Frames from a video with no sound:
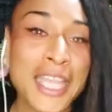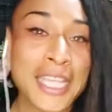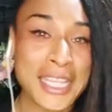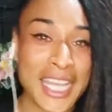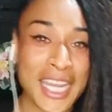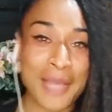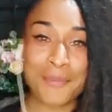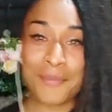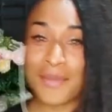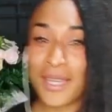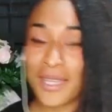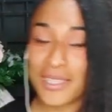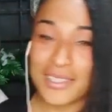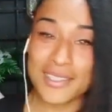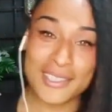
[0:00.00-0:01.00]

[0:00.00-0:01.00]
that I'm my...